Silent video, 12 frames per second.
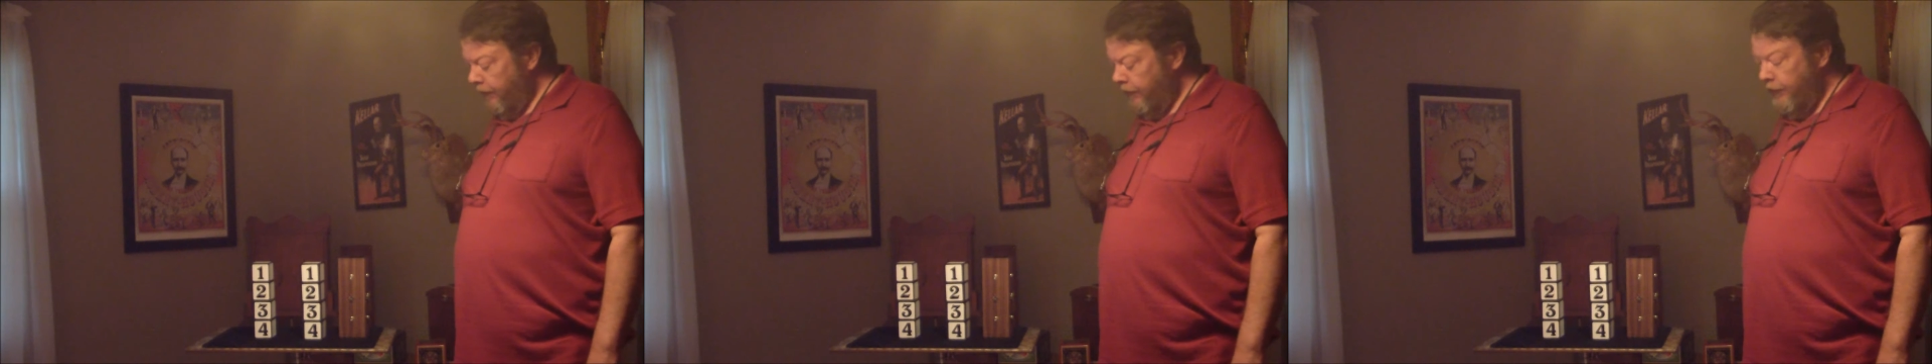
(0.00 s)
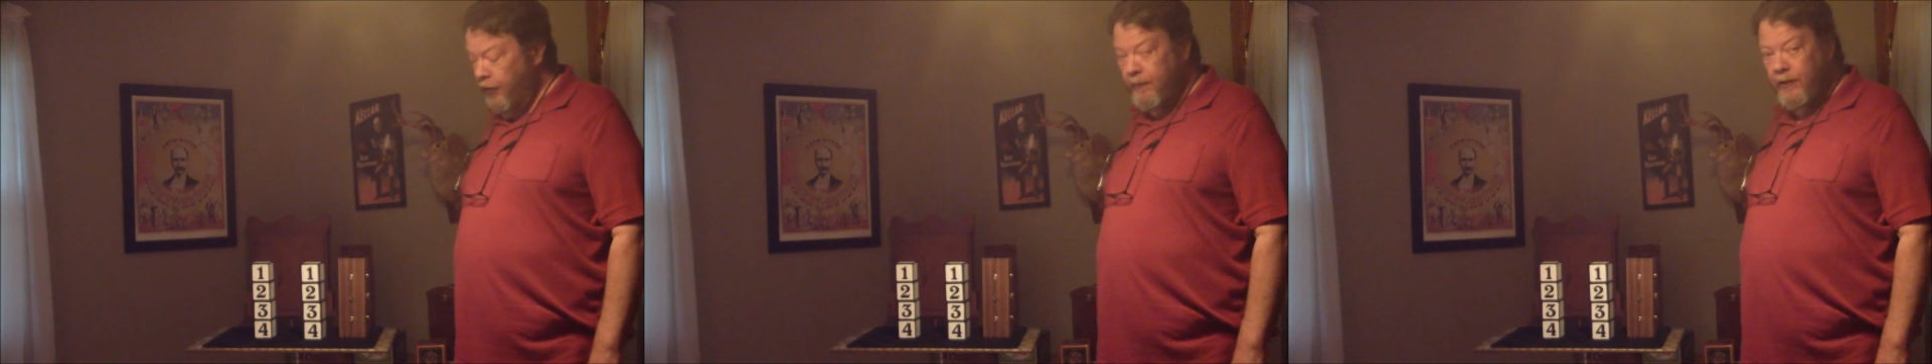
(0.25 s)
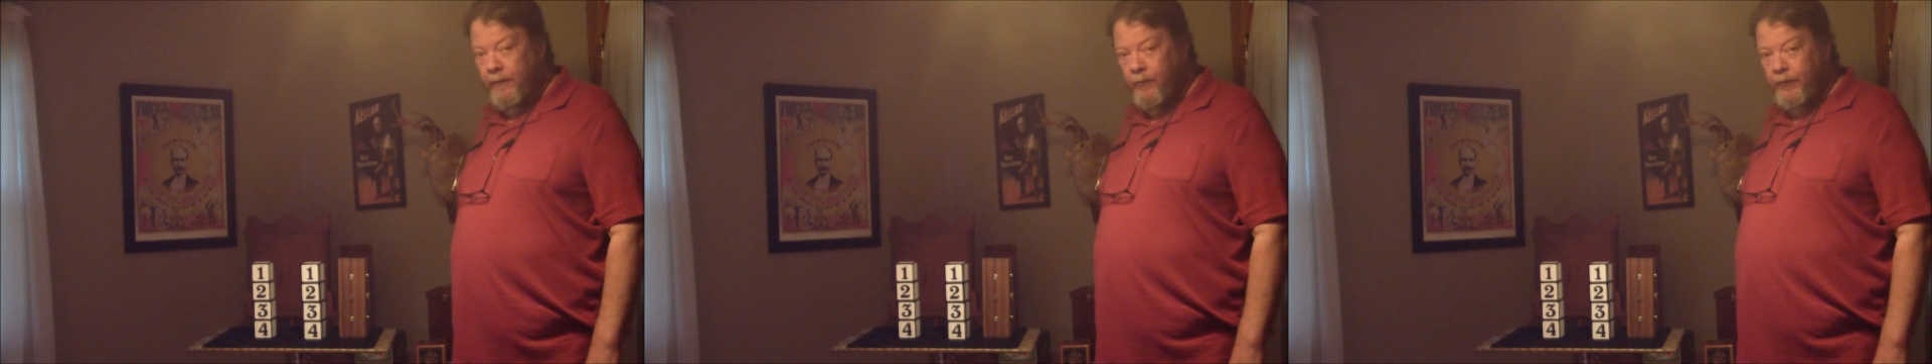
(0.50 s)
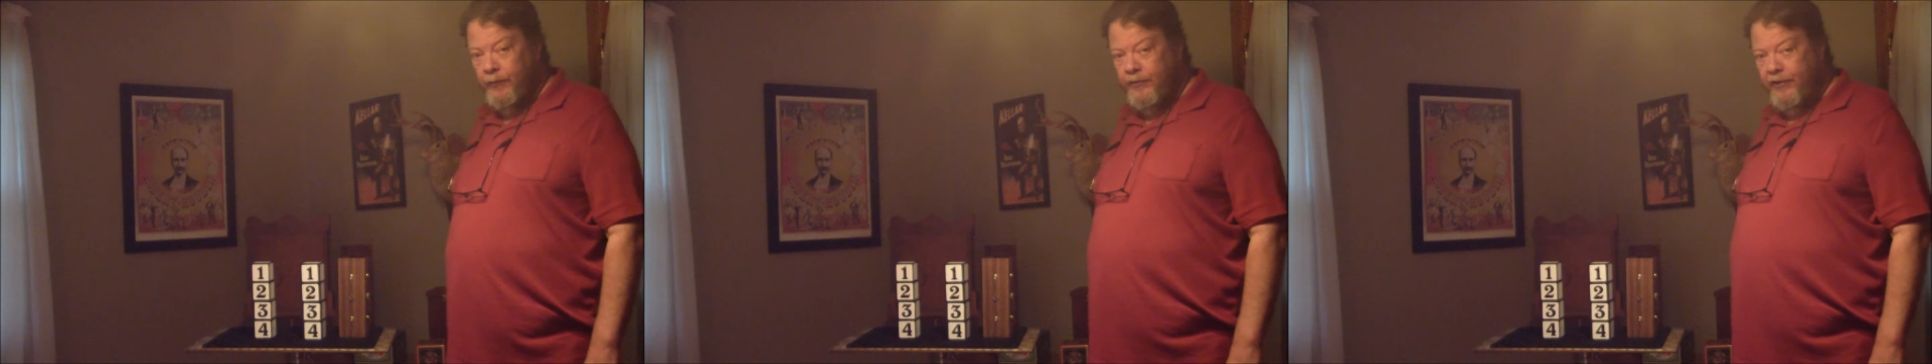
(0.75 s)
Cuber Libre
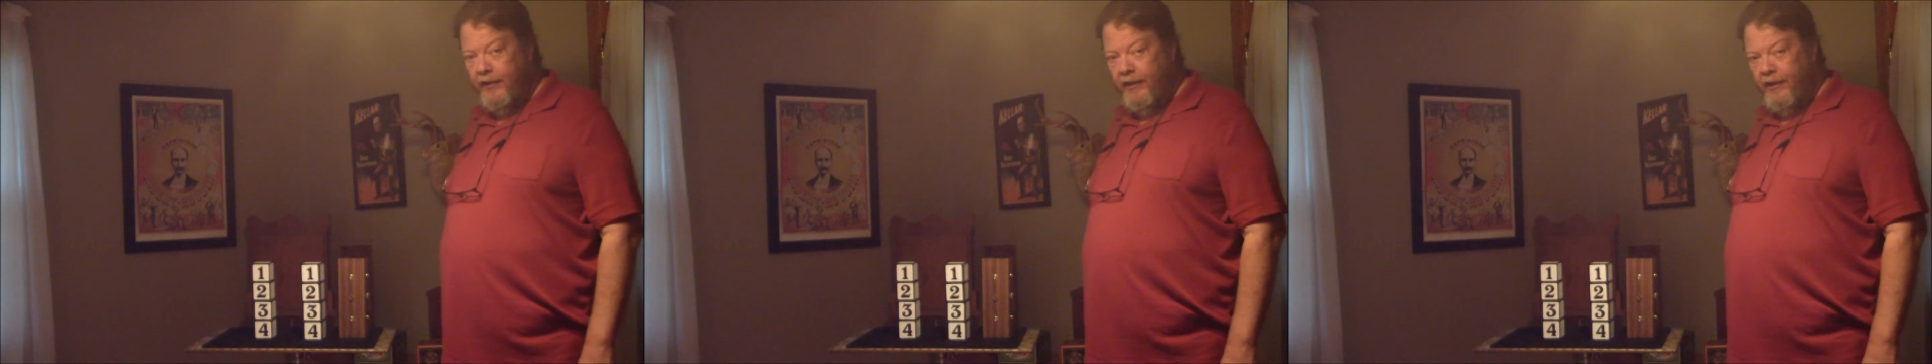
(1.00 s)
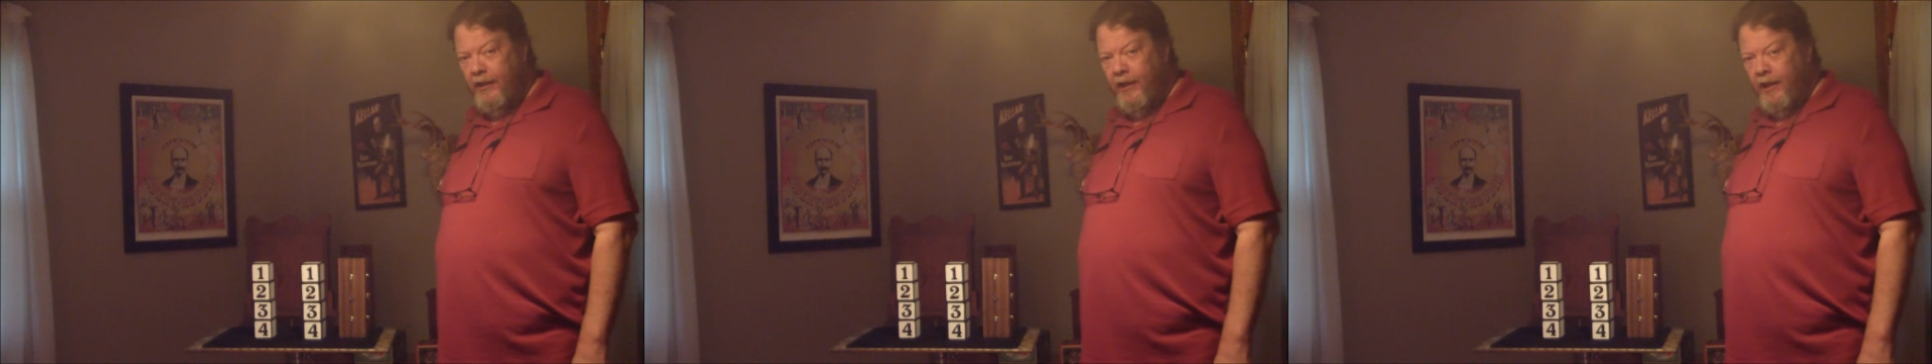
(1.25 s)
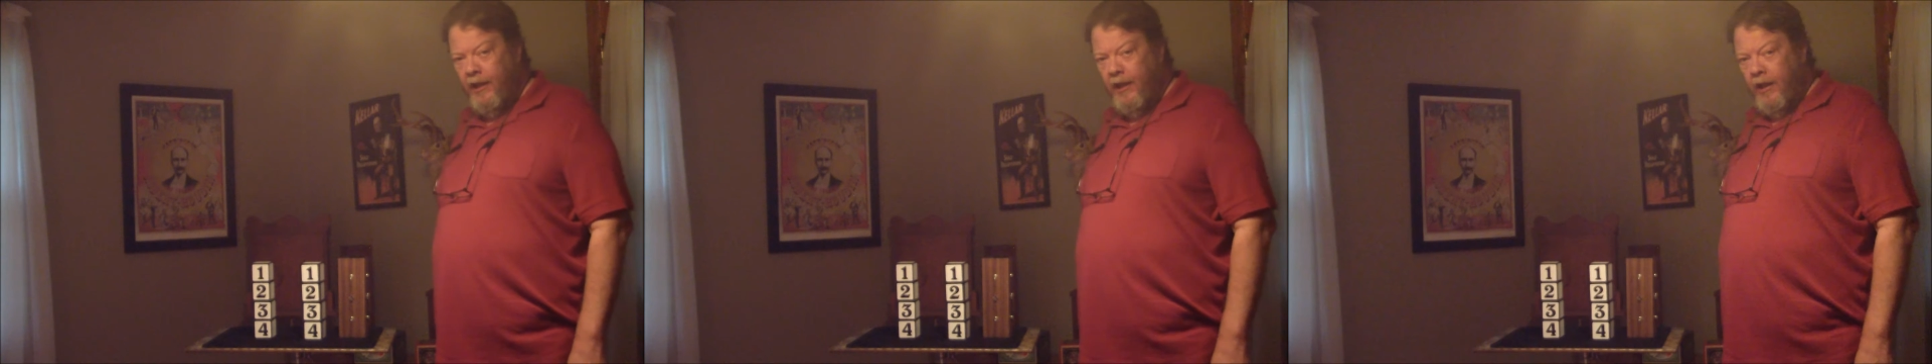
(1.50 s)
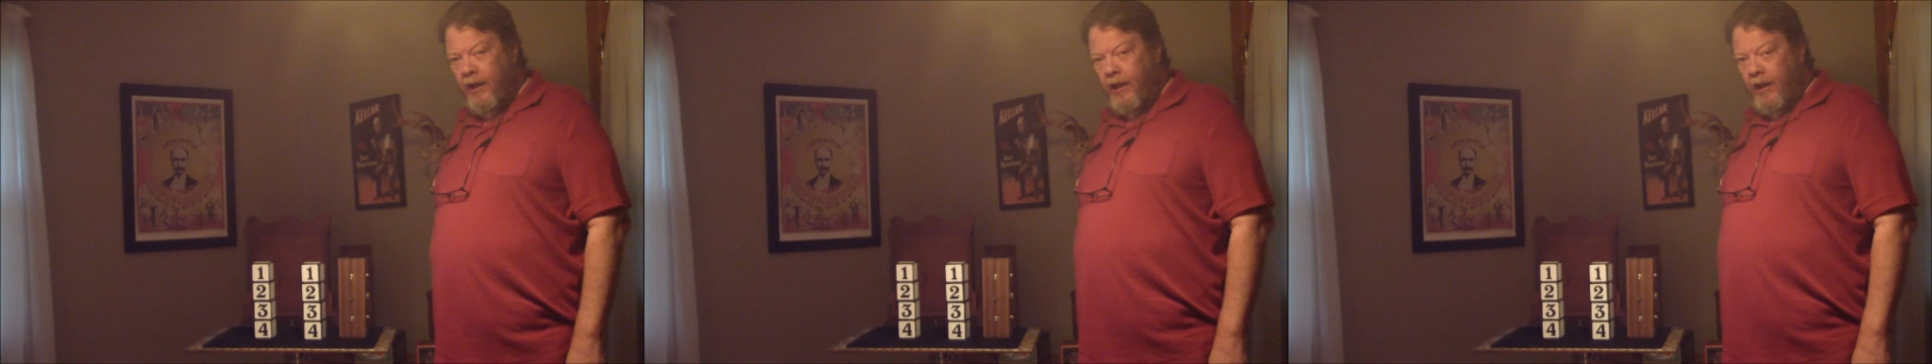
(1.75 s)
routine
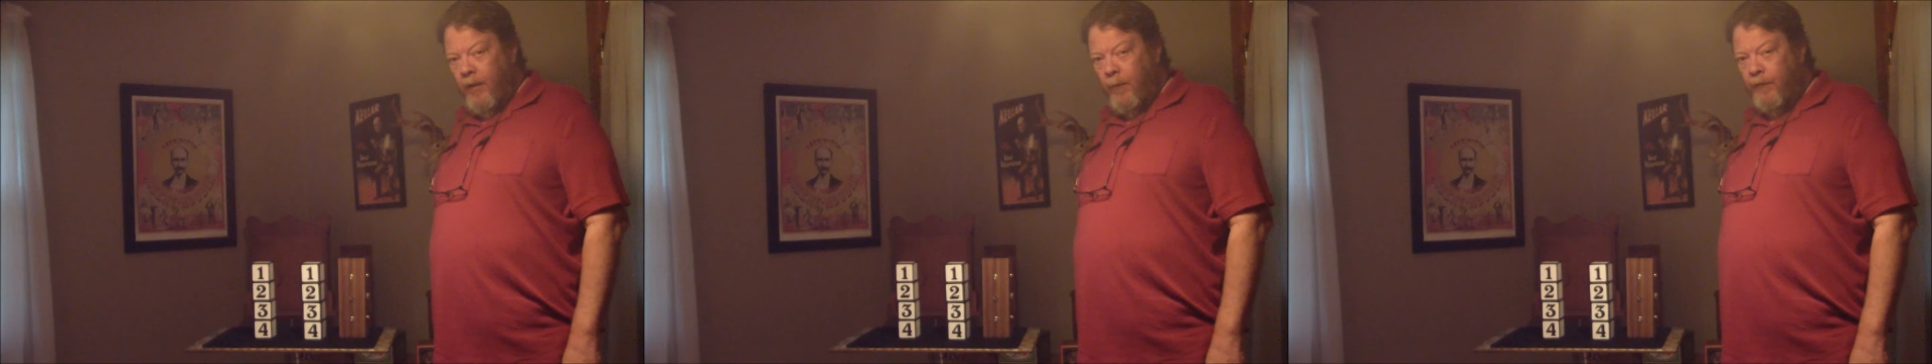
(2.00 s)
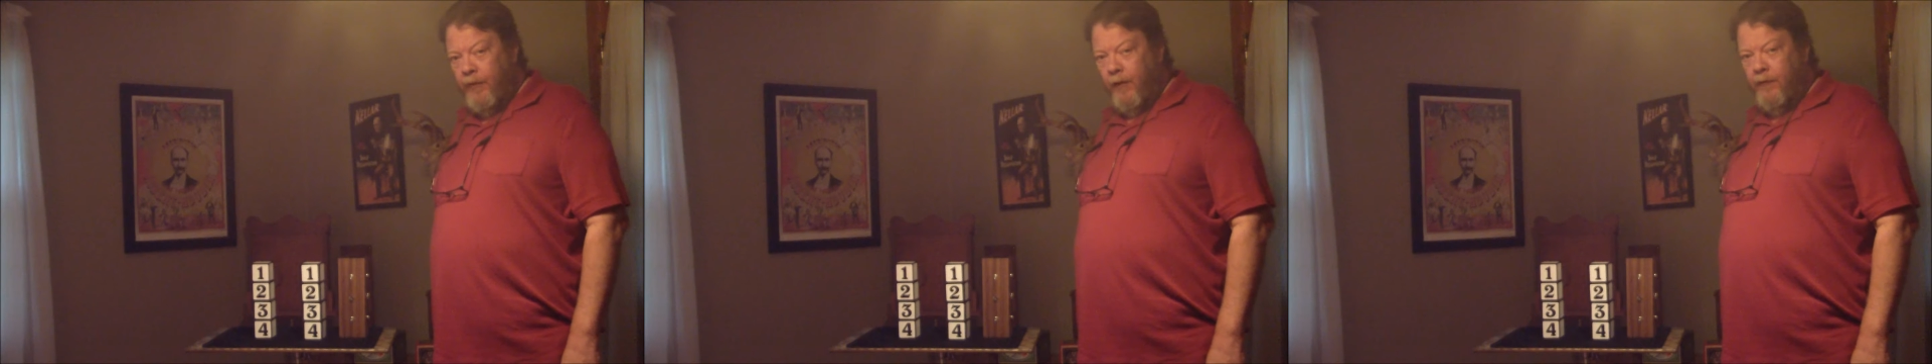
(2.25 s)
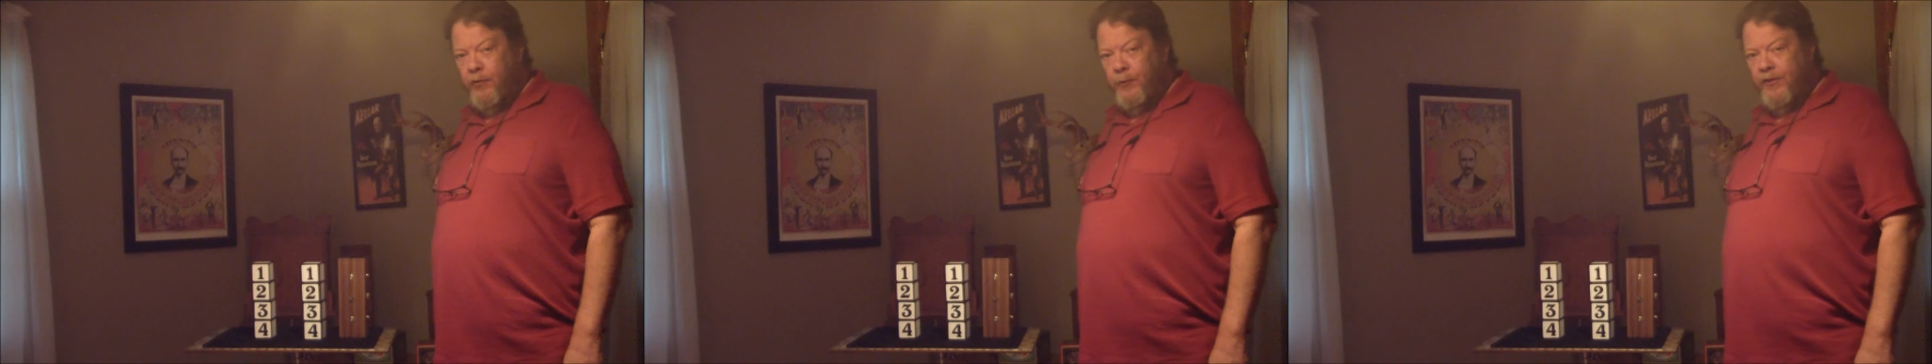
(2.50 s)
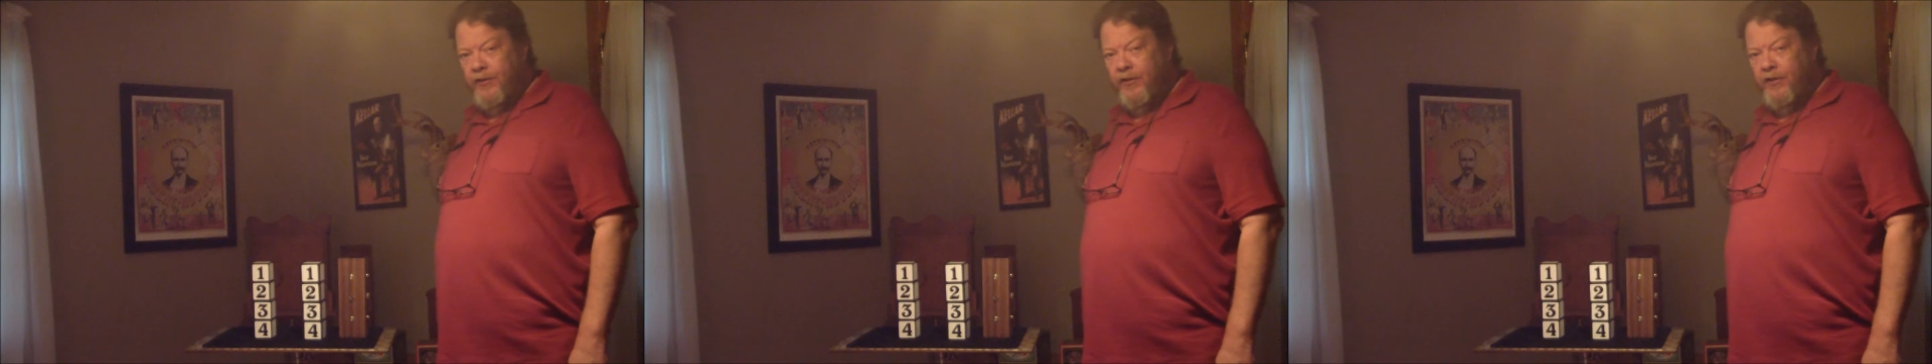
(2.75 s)
with all the
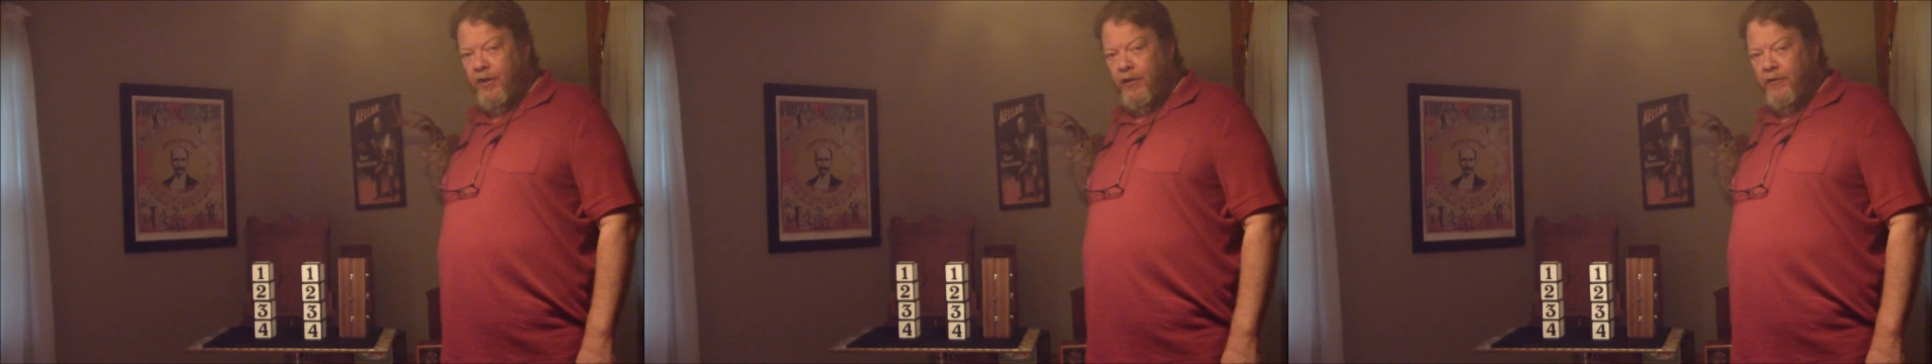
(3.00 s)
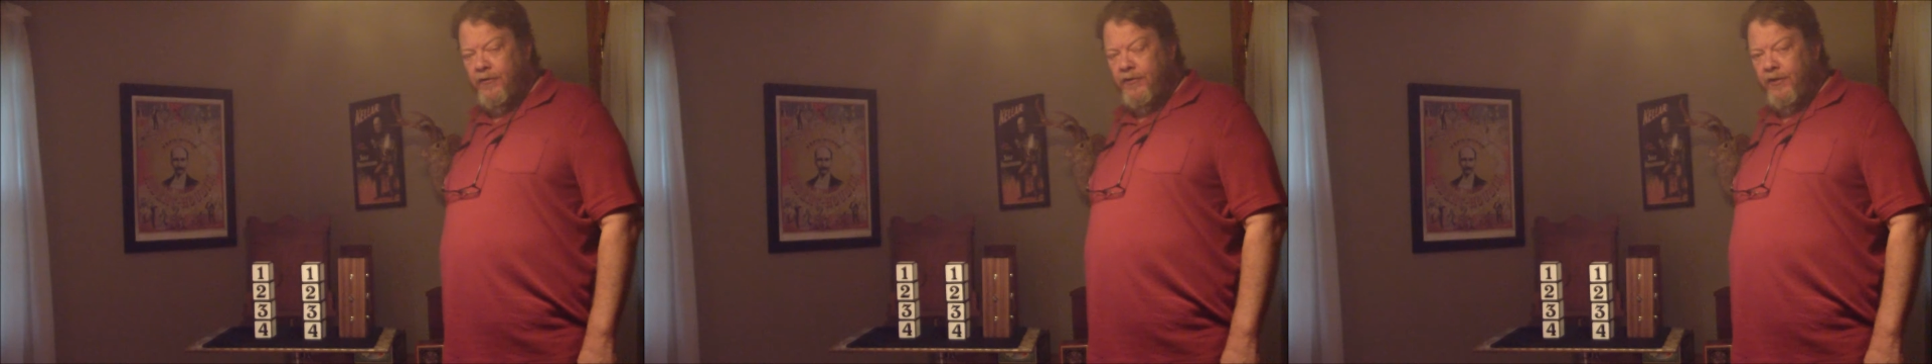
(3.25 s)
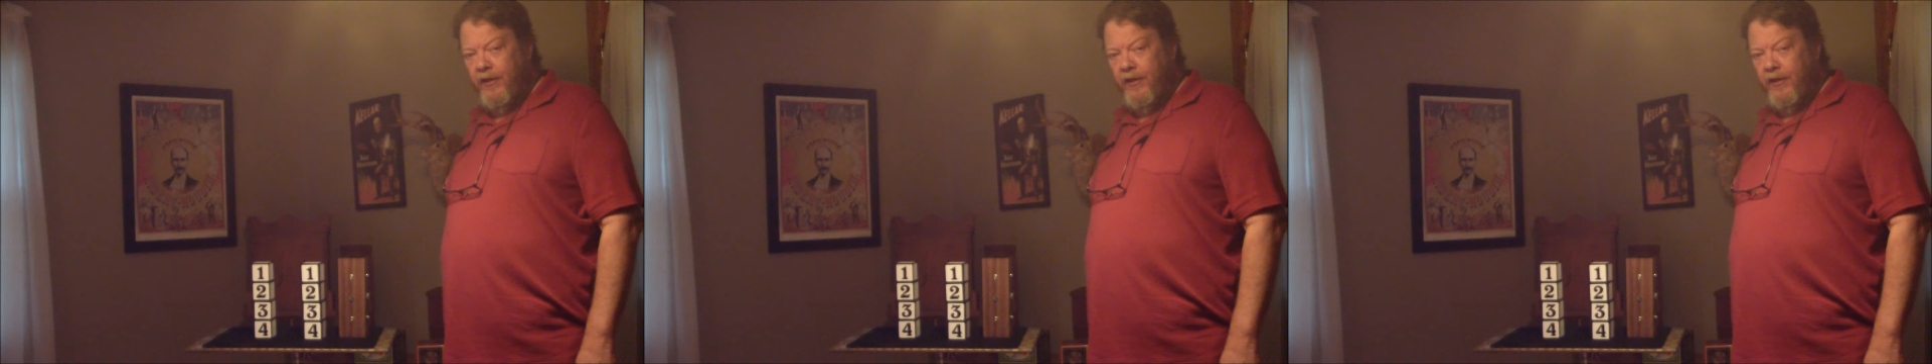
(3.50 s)
twists and turns,